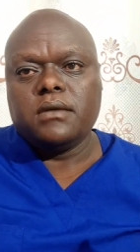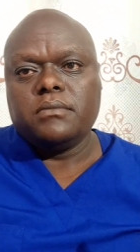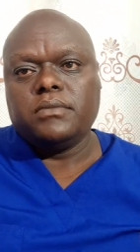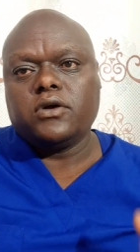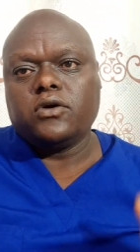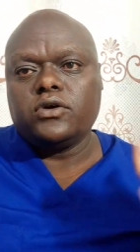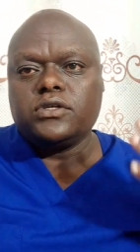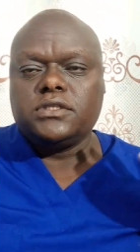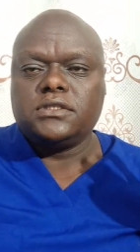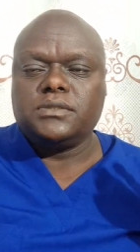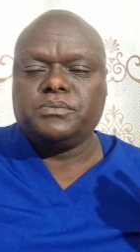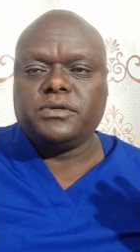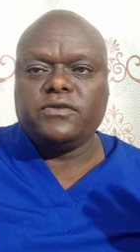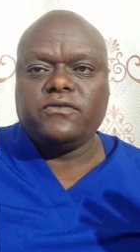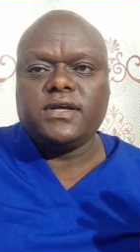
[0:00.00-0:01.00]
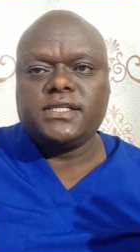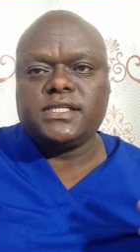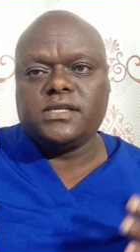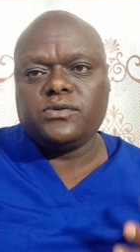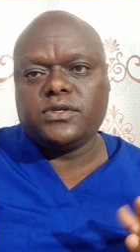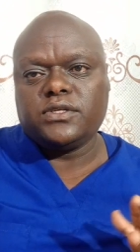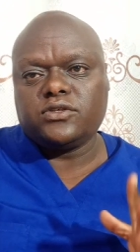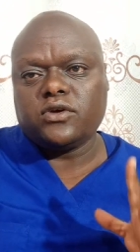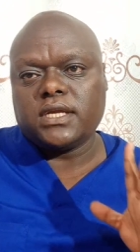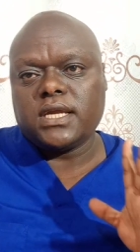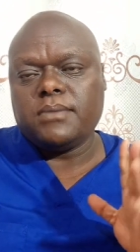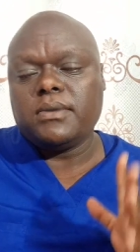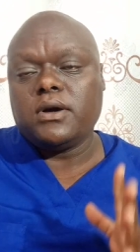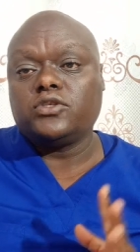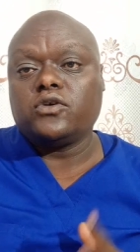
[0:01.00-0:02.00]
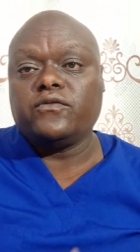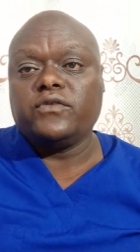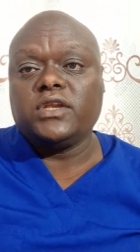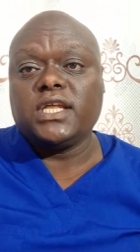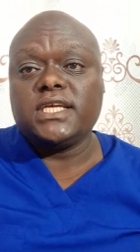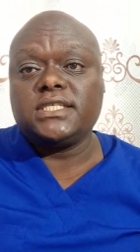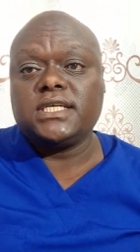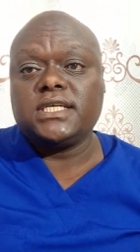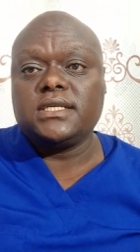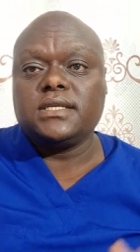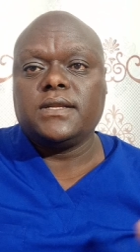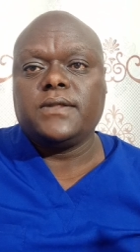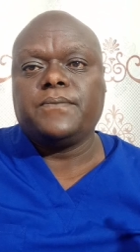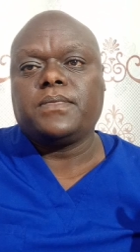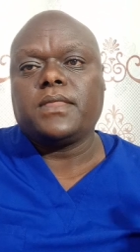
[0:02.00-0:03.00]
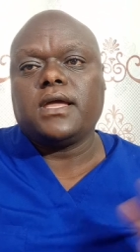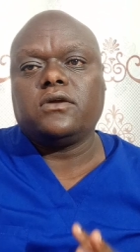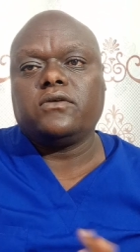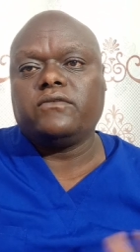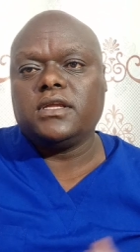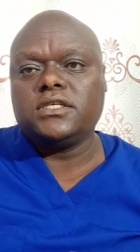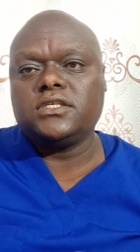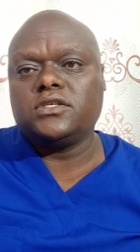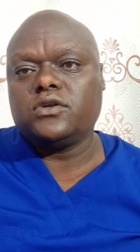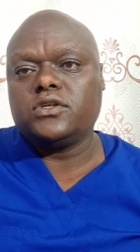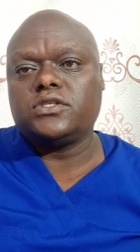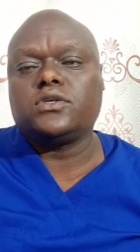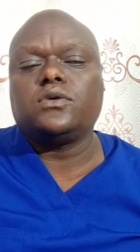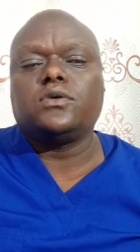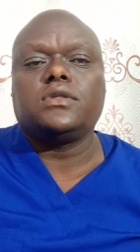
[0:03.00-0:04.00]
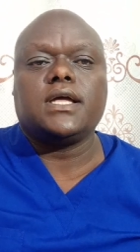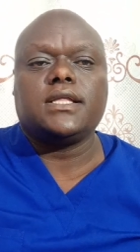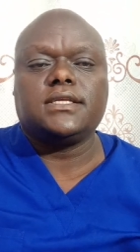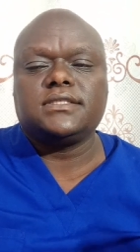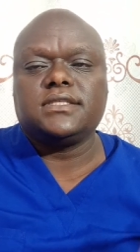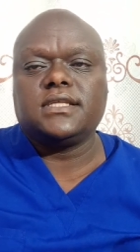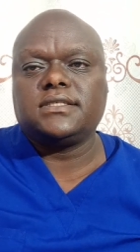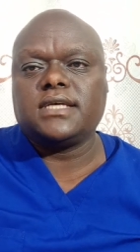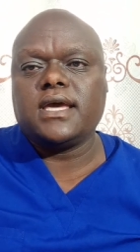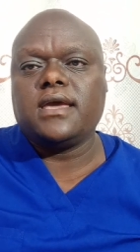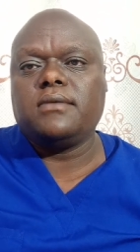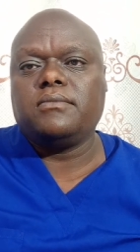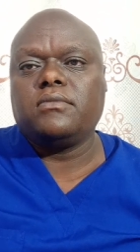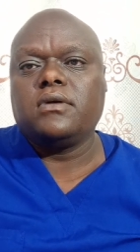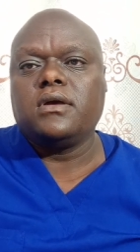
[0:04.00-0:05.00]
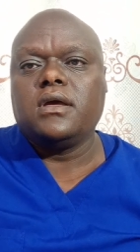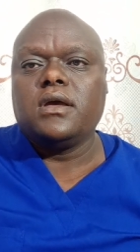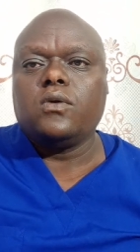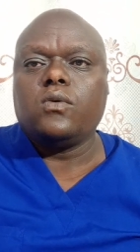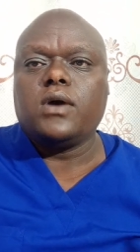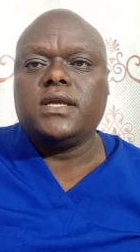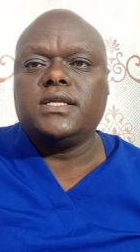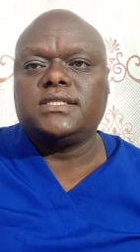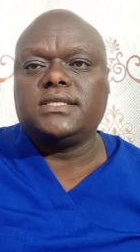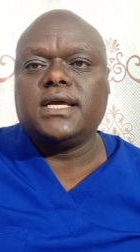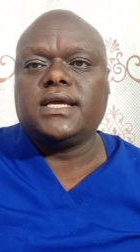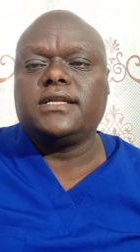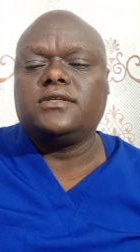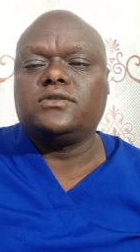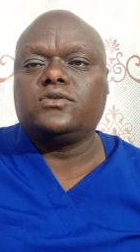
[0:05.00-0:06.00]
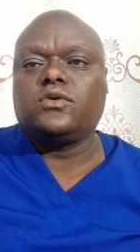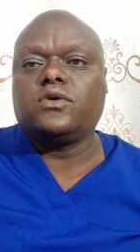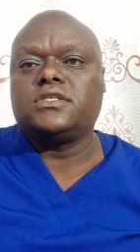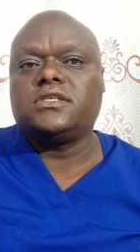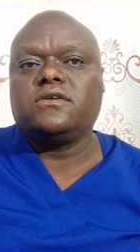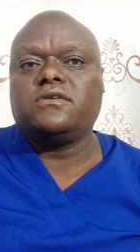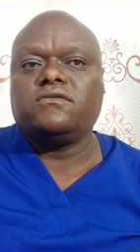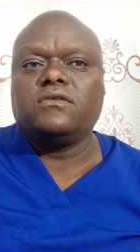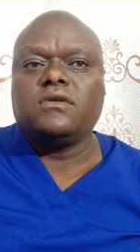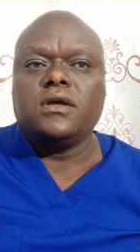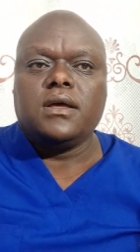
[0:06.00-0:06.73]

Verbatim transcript: because previously we talked about ovulation and ovulation also that is the time it's likely to conceive